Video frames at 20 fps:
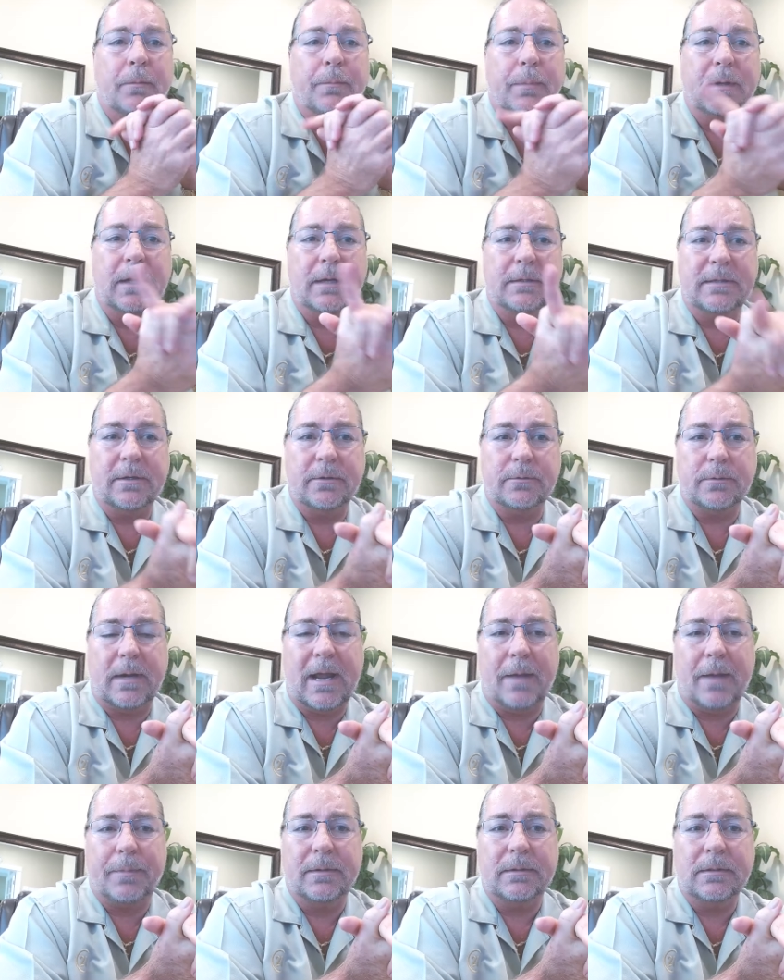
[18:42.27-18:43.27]
Because here's what
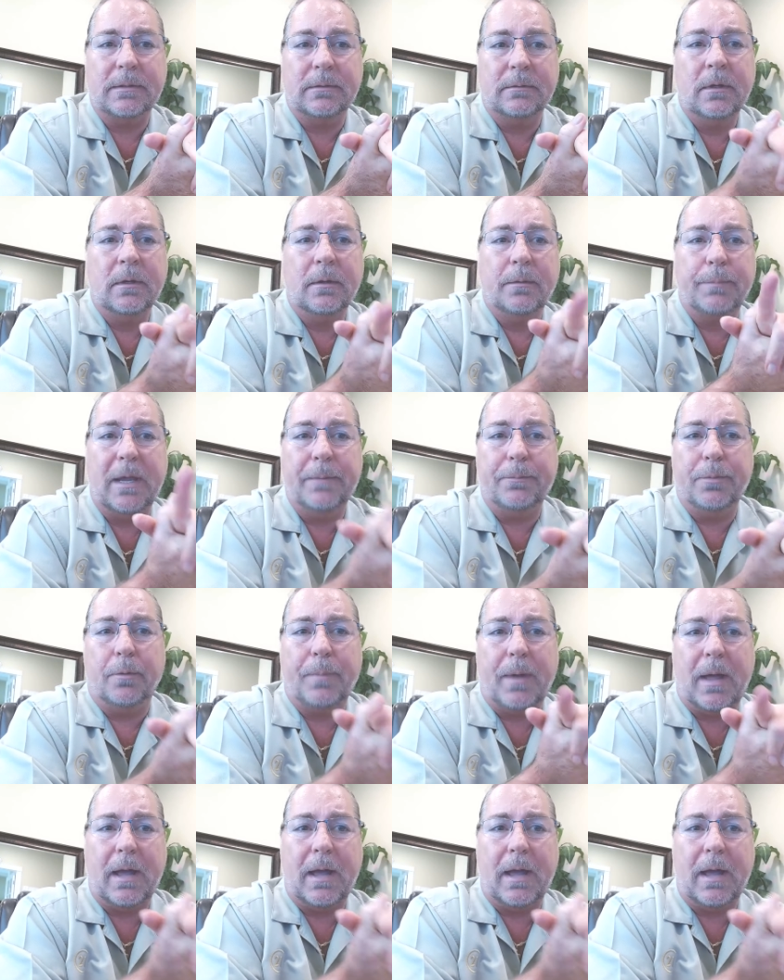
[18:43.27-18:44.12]
happens. People